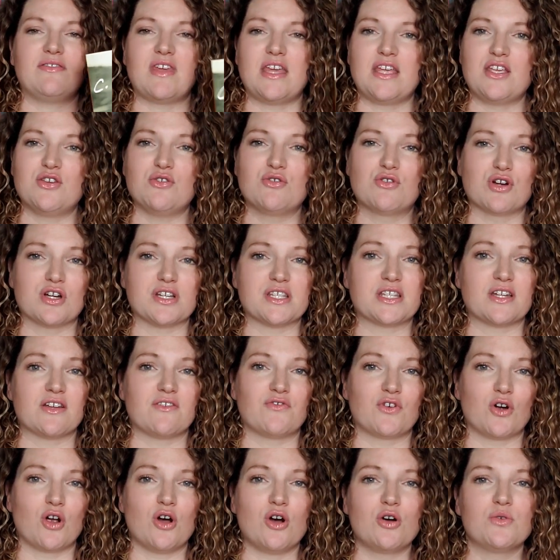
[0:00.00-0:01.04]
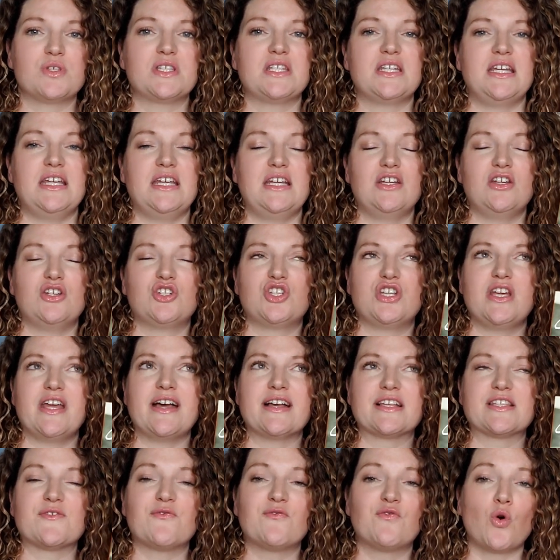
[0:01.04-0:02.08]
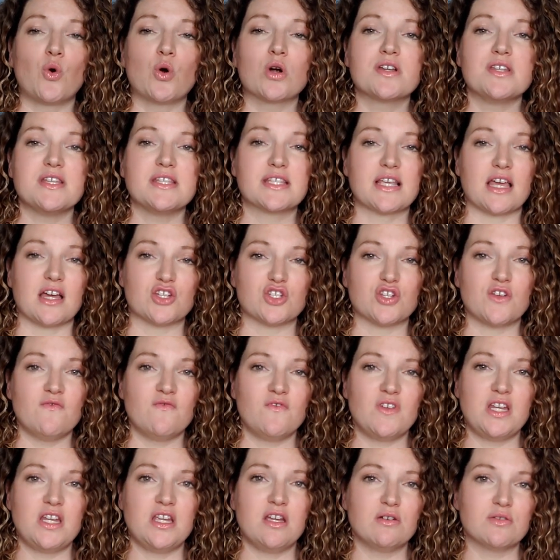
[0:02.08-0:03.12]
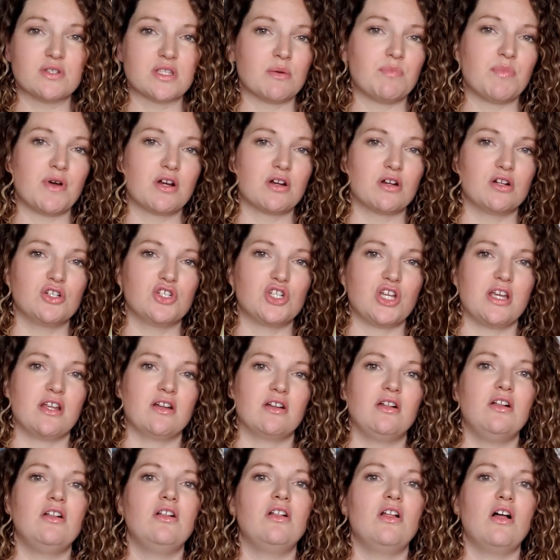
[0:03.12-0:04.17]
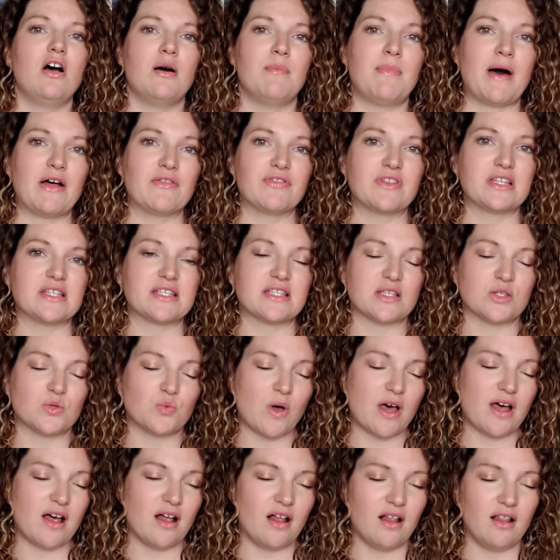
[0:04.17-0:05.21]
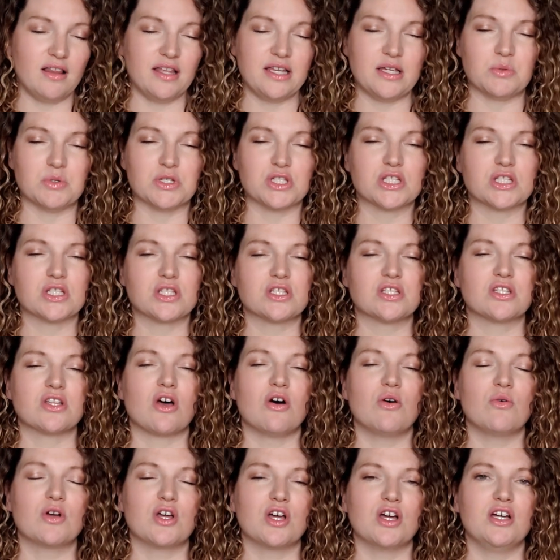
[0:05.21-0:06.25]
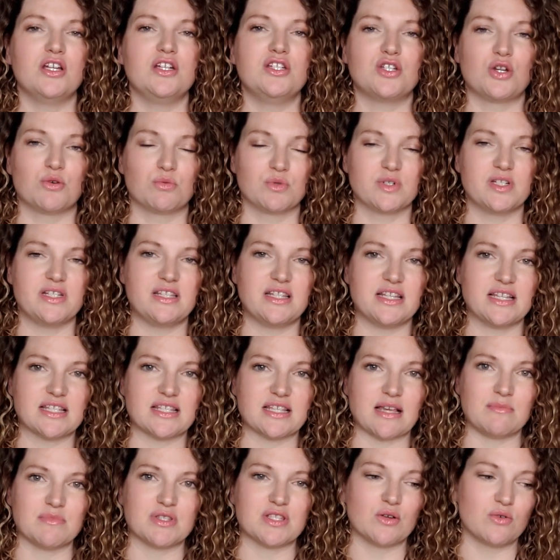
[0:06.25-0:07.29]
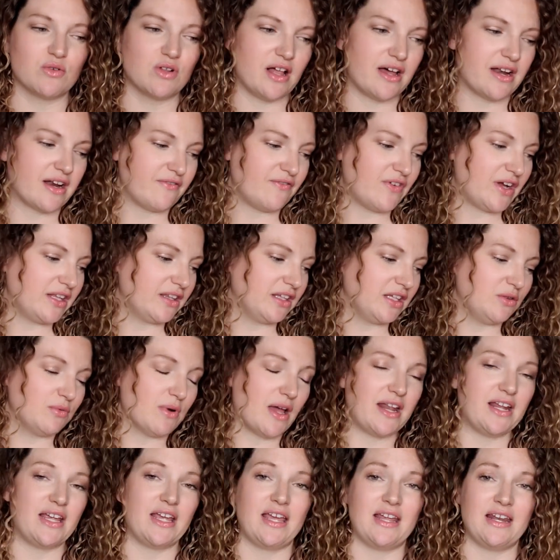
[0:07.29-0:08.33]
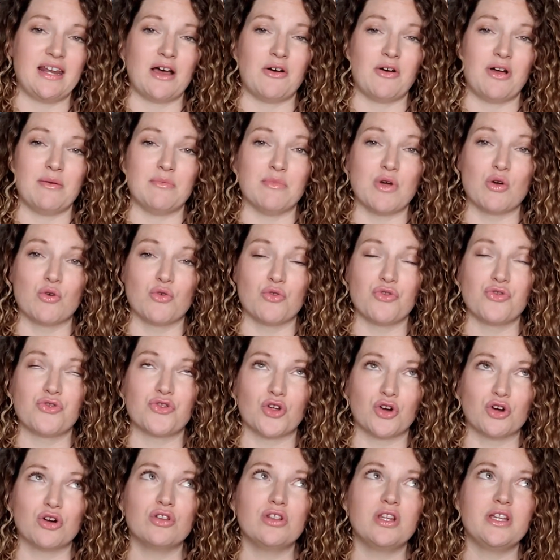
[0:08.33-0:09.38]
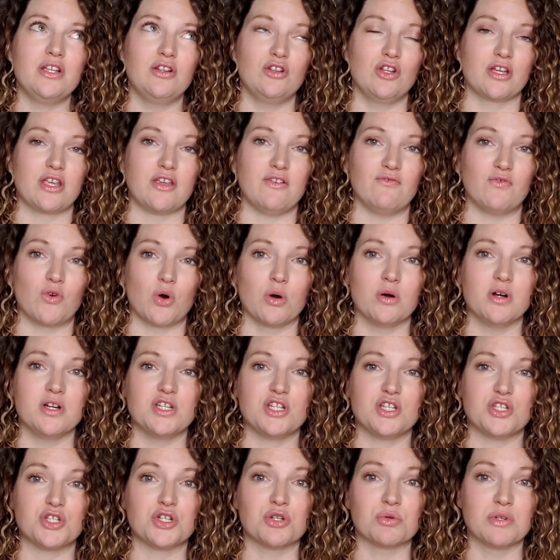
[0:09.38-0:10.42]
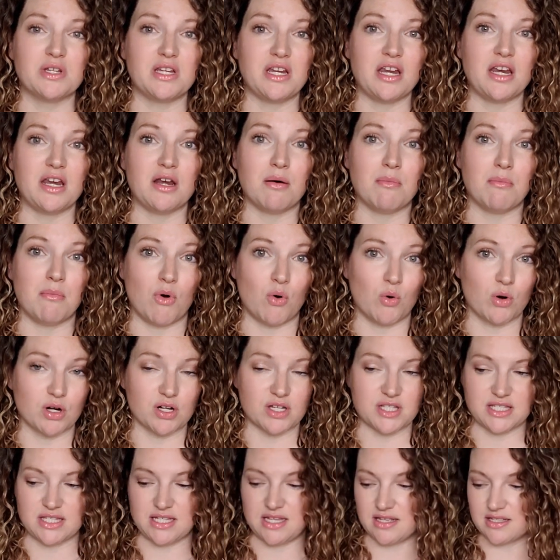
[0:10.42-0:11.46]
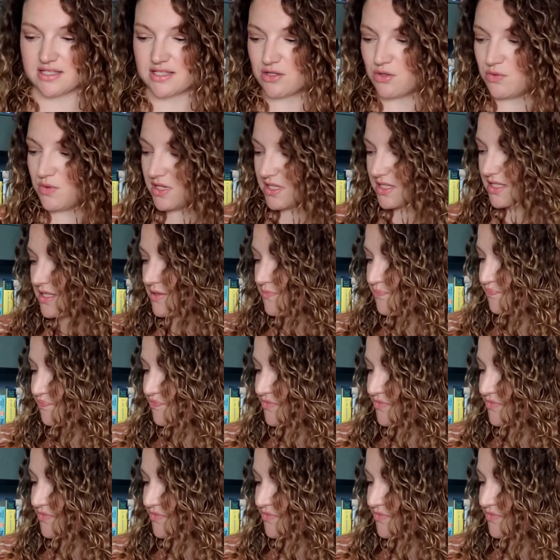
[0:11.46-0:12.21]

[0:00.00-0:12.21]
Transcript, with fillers: Thank you, Krista, for hosting. She has four discussion videos up on her channel about this as well. It was so good to read this. I'm so glad I finally read it, and now I'm thoroughly looking forward to reading more C S Lewis.